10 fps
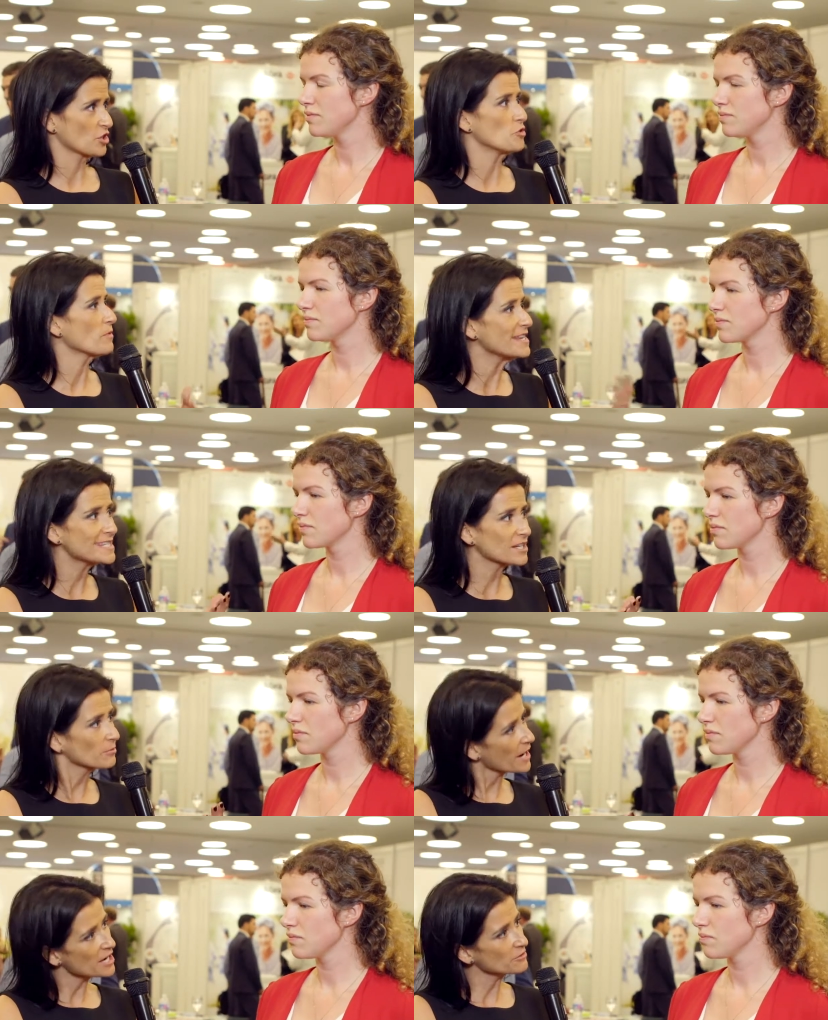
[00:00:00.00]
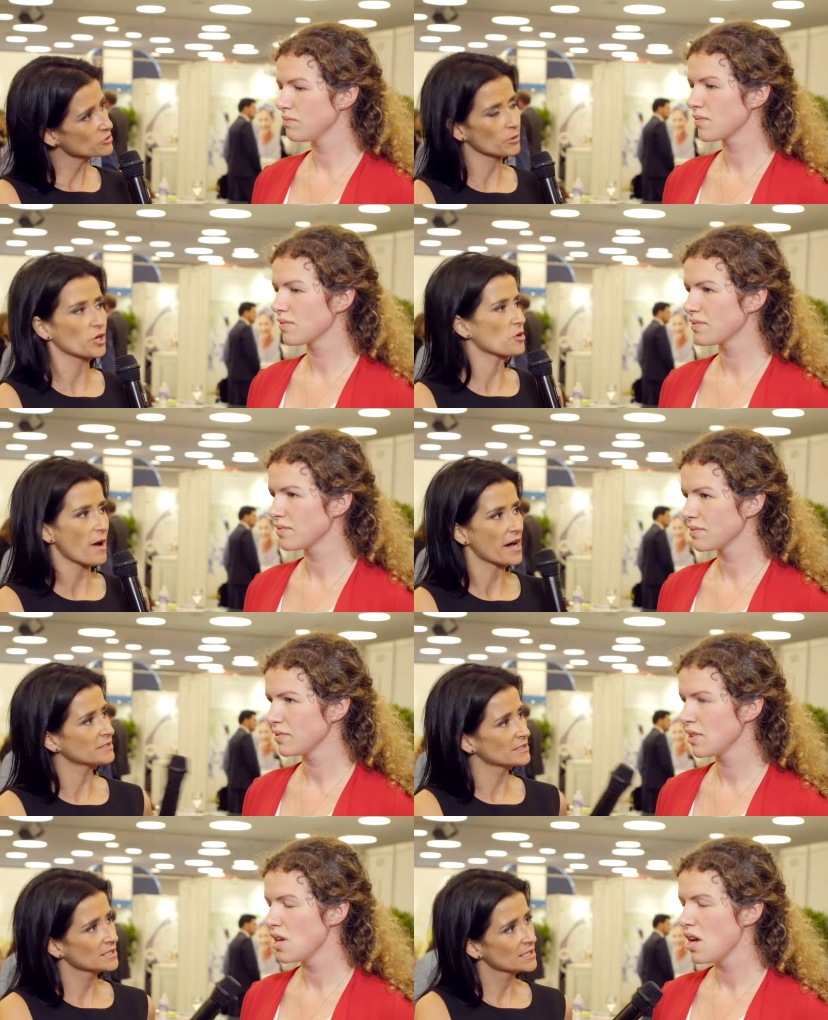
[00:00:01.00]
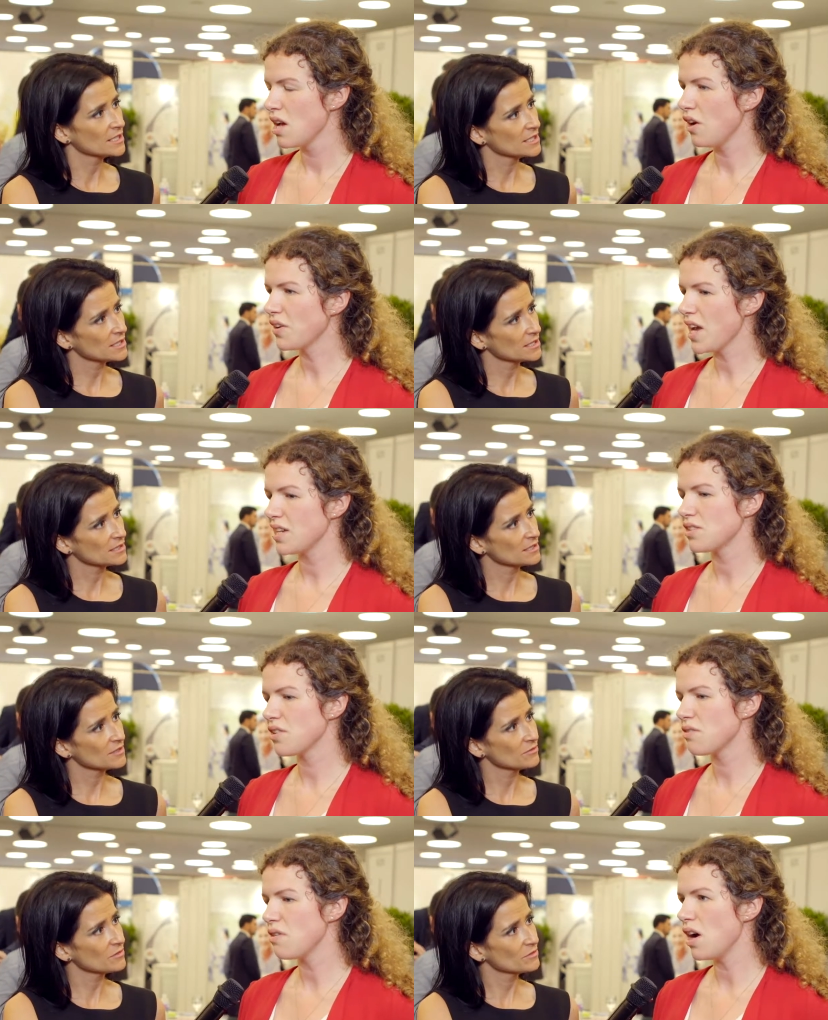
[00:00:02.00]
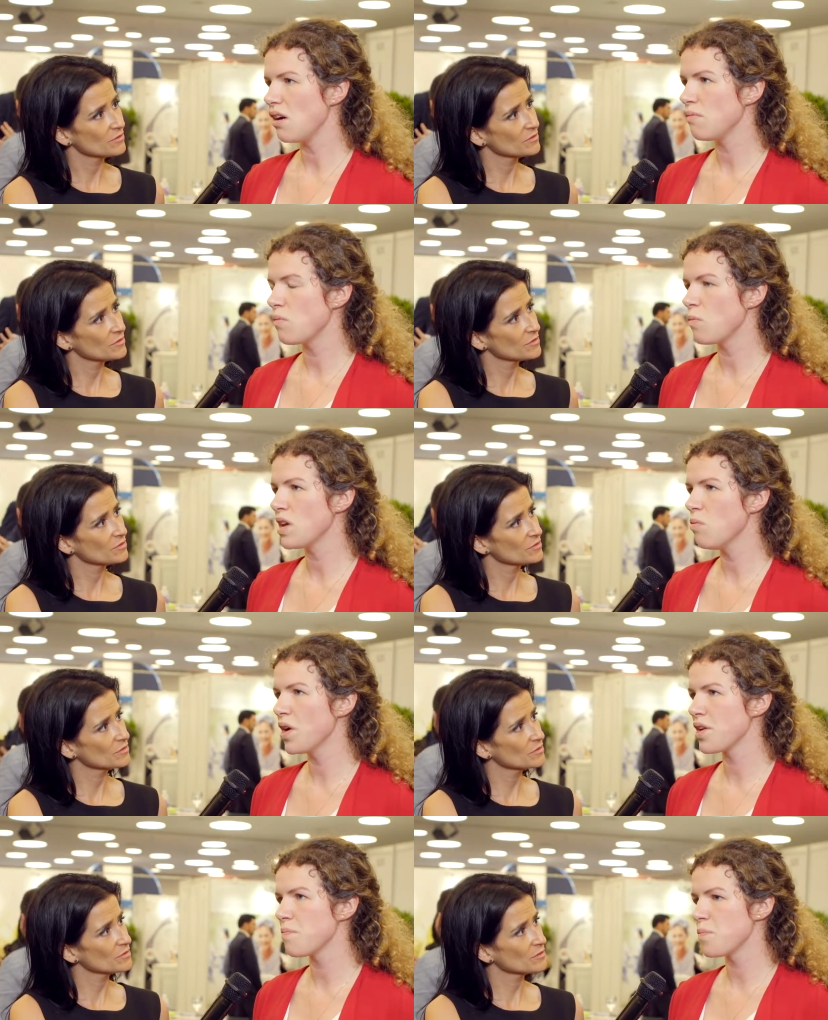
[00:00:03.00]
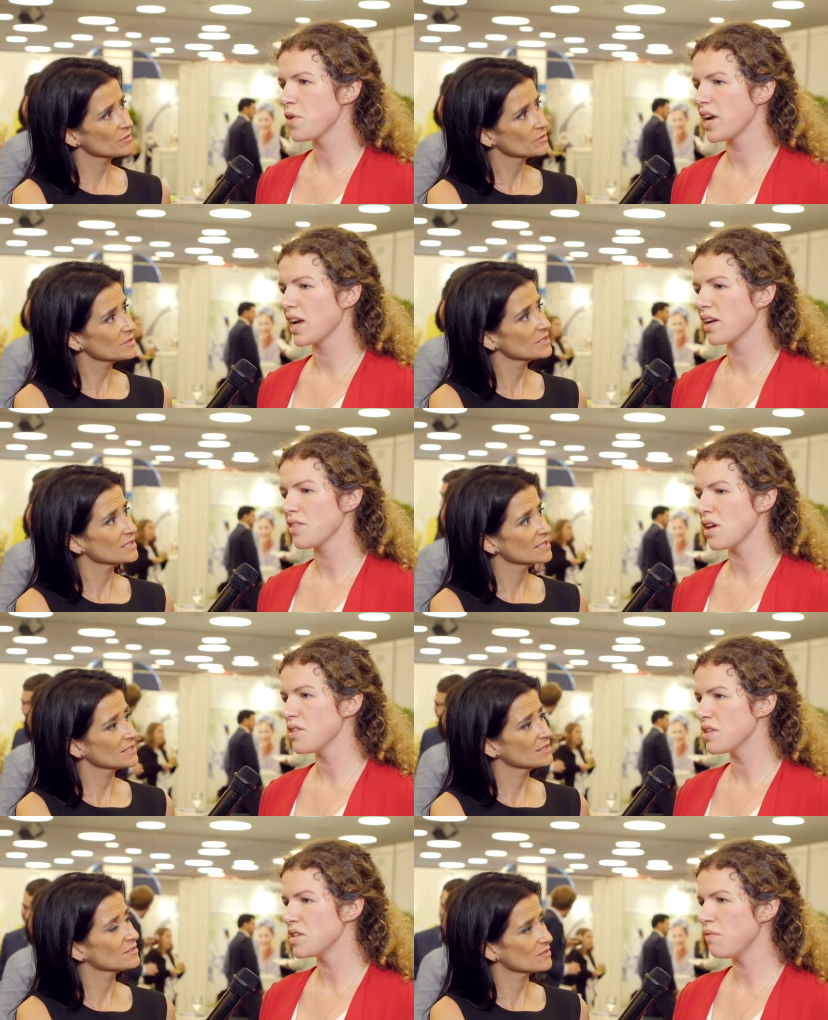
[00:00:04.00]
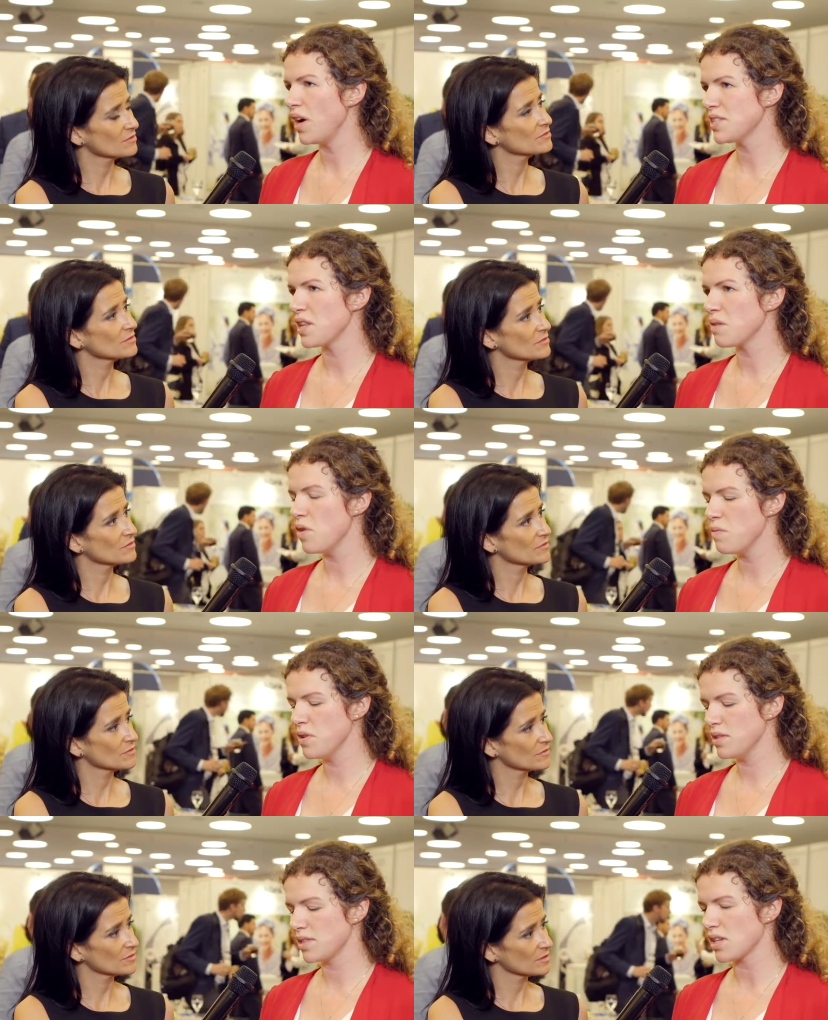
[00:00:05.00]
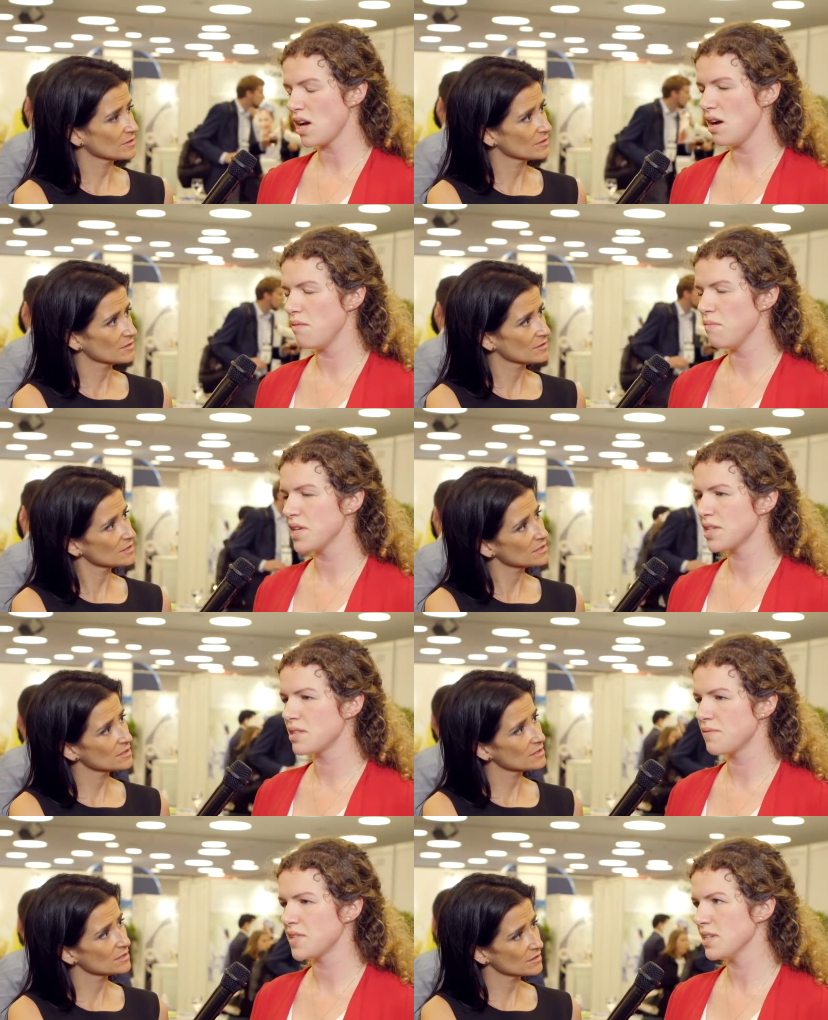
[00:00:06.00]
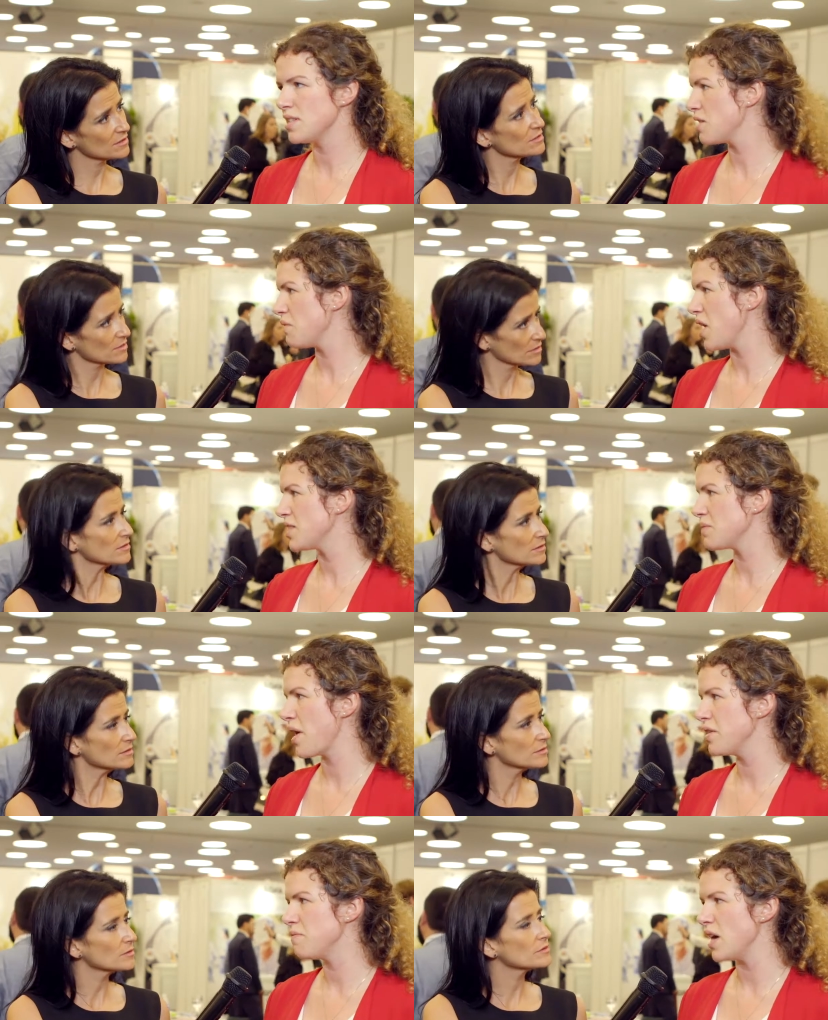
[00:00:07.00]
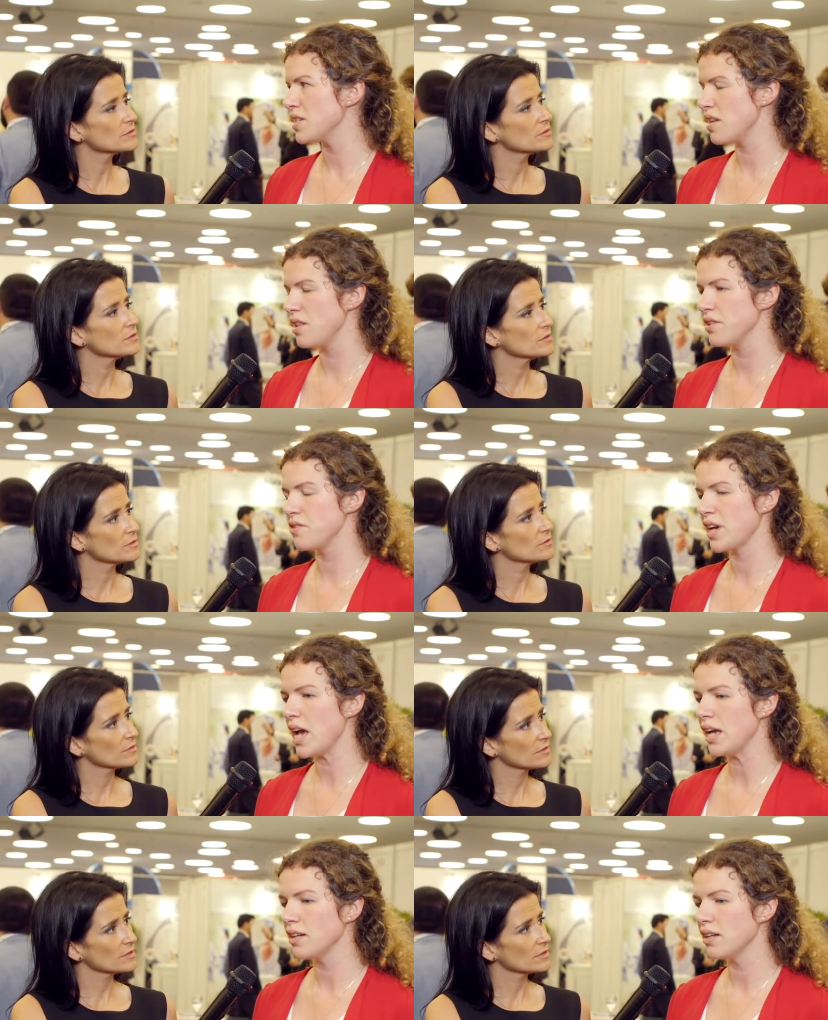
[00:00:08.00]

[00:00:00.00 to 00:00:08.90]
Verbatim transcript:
Speaker 1: Are you raising around? Where are you at? Okay, so
Speaker 2: um, we want to bring the, the device at the moment, um, this fertility device is manufactured in the UK.